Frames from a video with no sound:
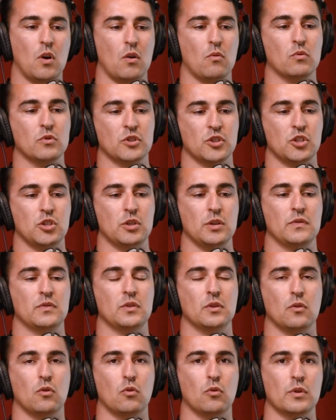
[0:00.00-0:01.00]
might want to
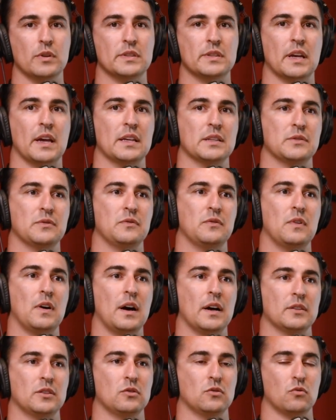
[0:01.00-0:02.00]
shift the hoist as
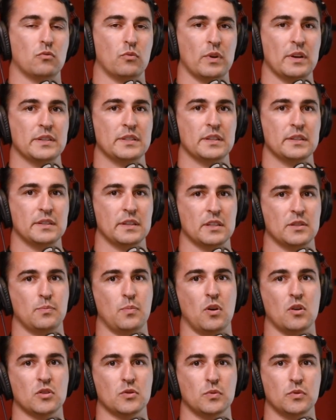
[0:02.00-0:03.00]
far to the recess as
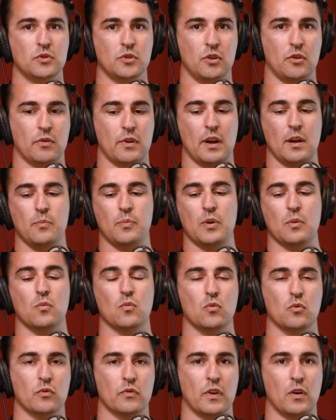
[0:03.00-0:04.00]
possible to create a bit
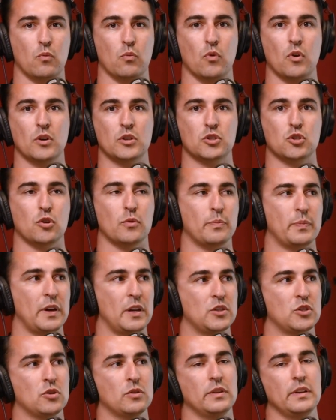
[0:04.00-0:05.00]
more of a workshop
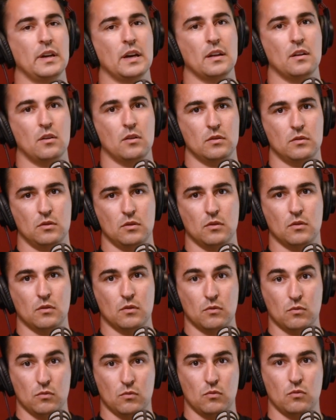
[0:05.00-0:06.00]
bench on
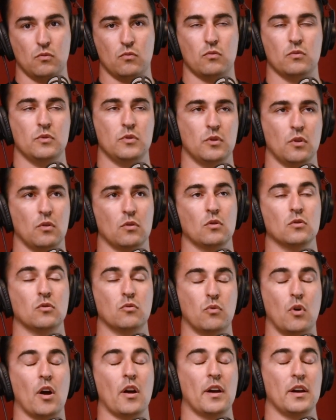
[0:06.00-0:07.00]

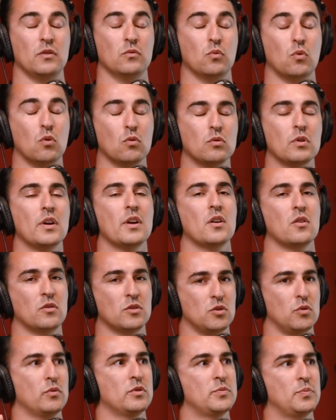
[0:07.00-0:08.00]
the right hand wall,
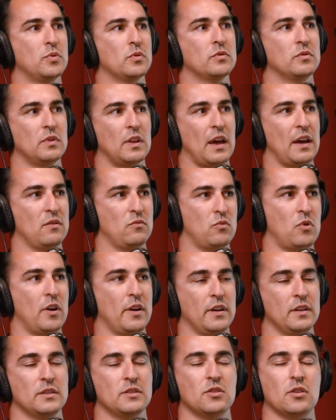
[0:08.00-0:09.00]
because I always put on that
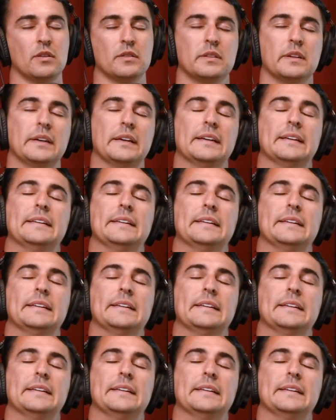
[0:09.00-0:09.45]
right hand side.